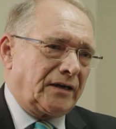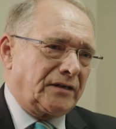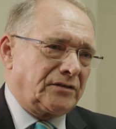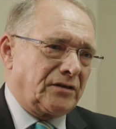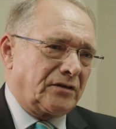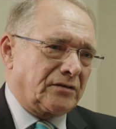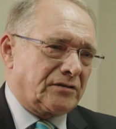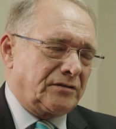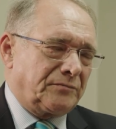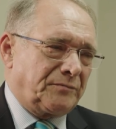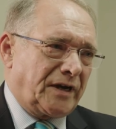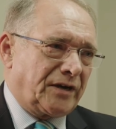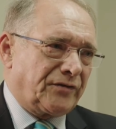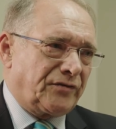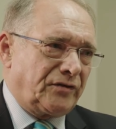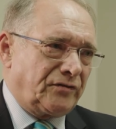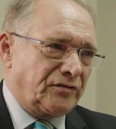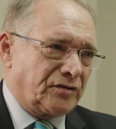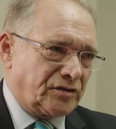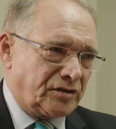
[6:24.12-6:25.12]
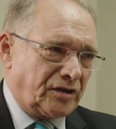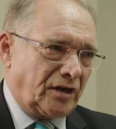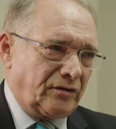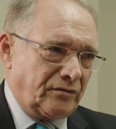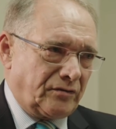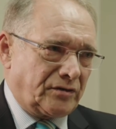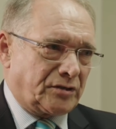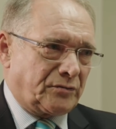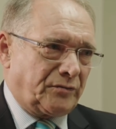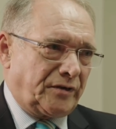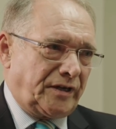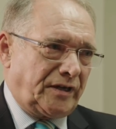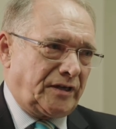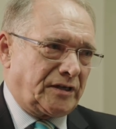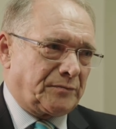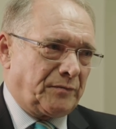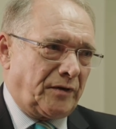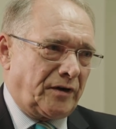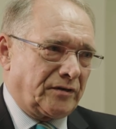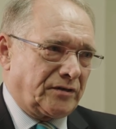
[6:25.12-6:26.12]
Dr. Matthew Stokes, when he
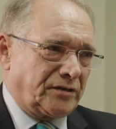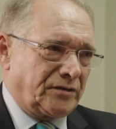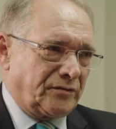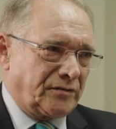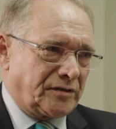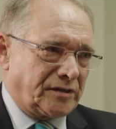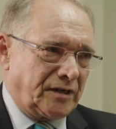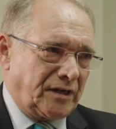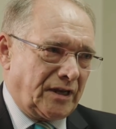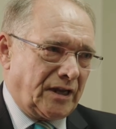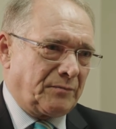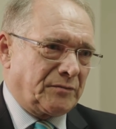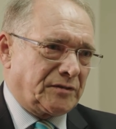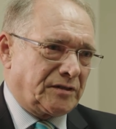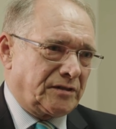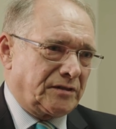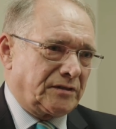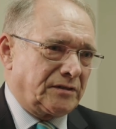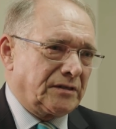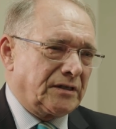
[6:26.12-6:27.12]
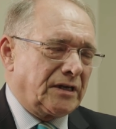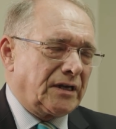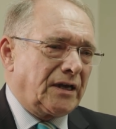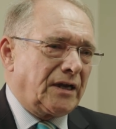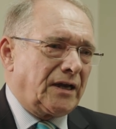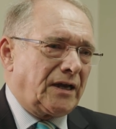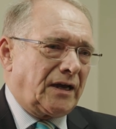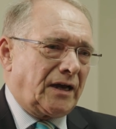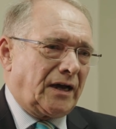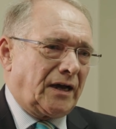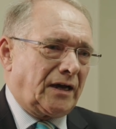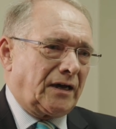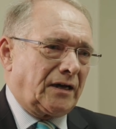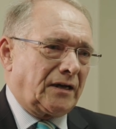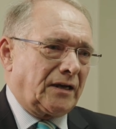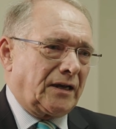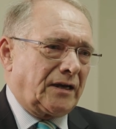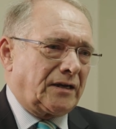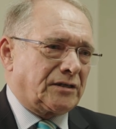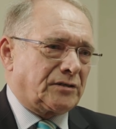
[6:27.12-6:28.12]
spoke to us in Lumsden
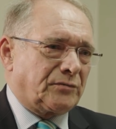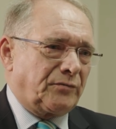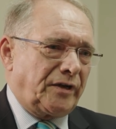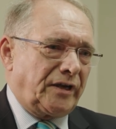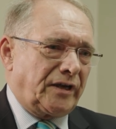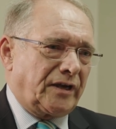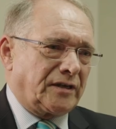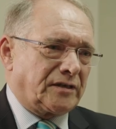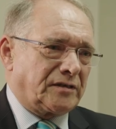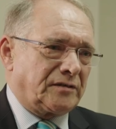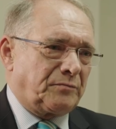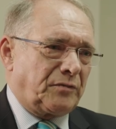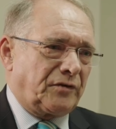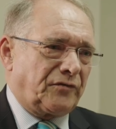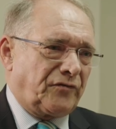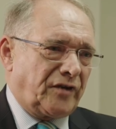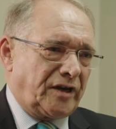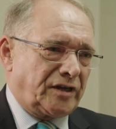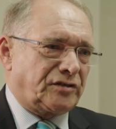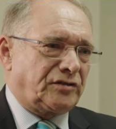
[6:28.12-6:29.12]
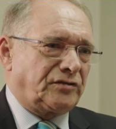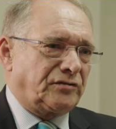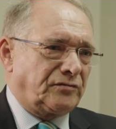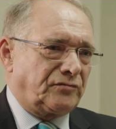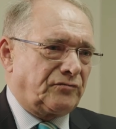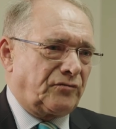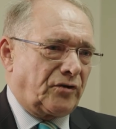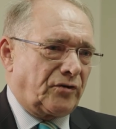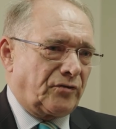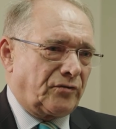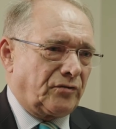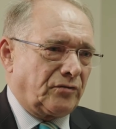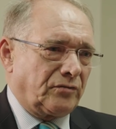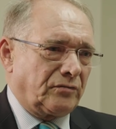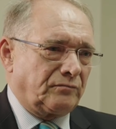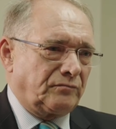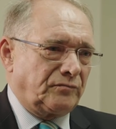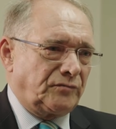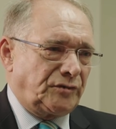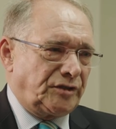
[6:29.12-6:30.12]
last week, as a professional rural
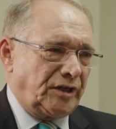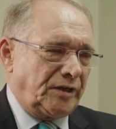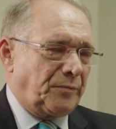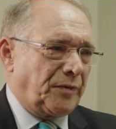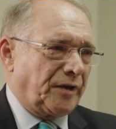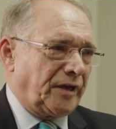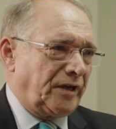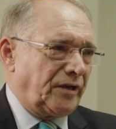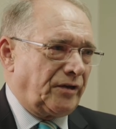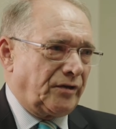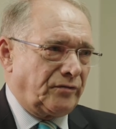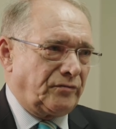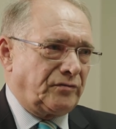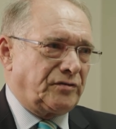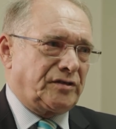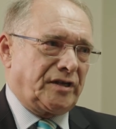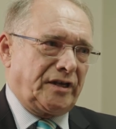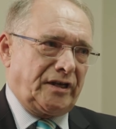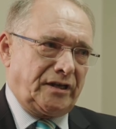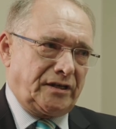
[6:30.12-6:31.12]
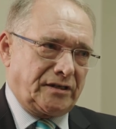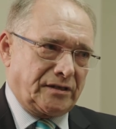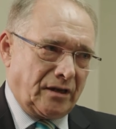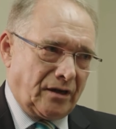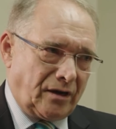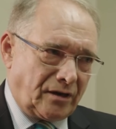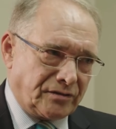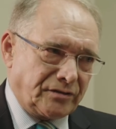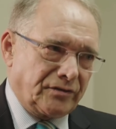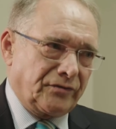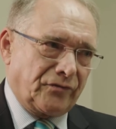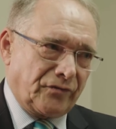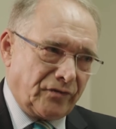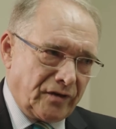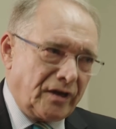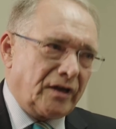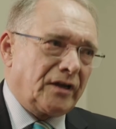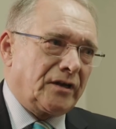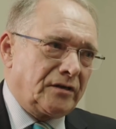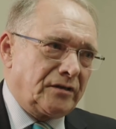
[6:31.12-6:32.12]
GP who sees a lot of
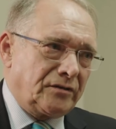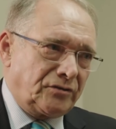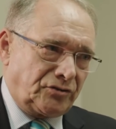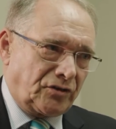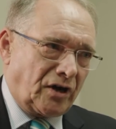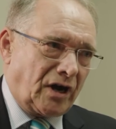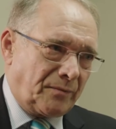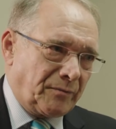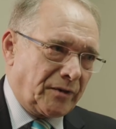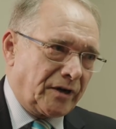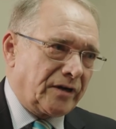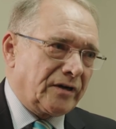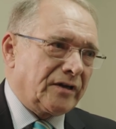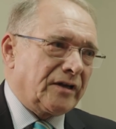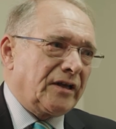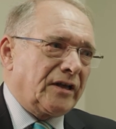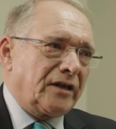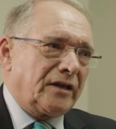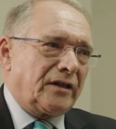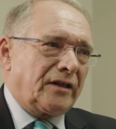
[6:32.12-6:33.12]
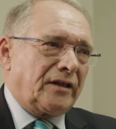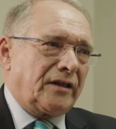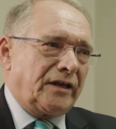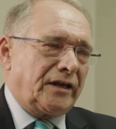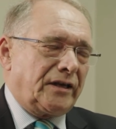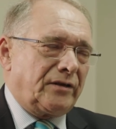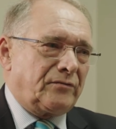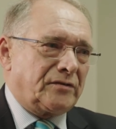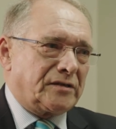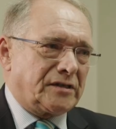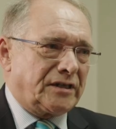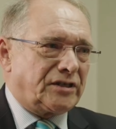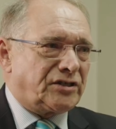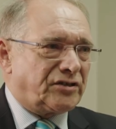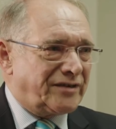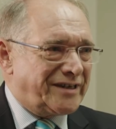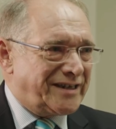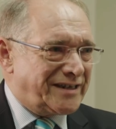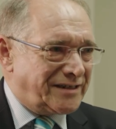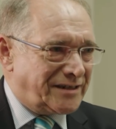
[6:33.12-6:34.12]
drama, he was
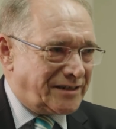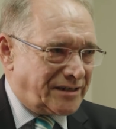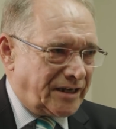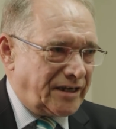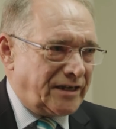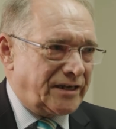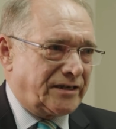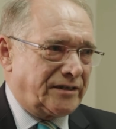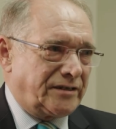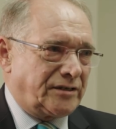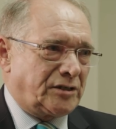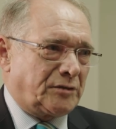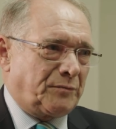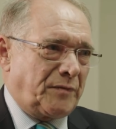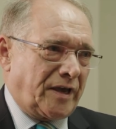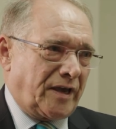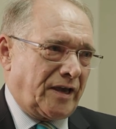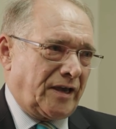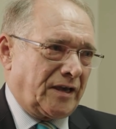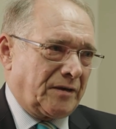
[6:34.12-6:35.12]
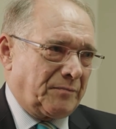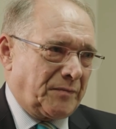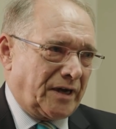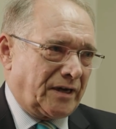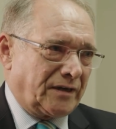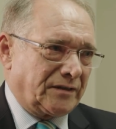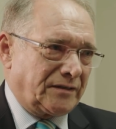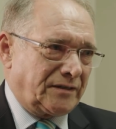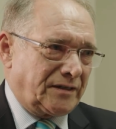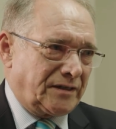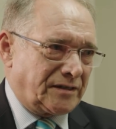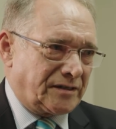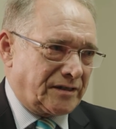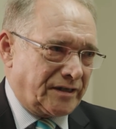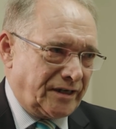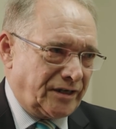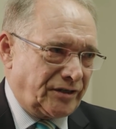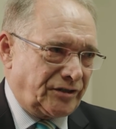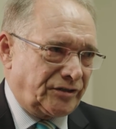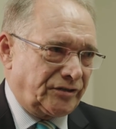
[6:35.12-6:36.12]
literally in tears speaking about this
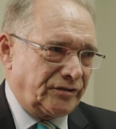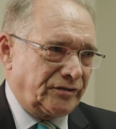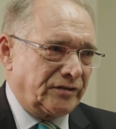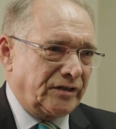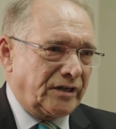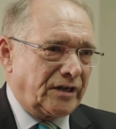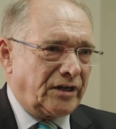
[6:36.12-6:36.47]
issue.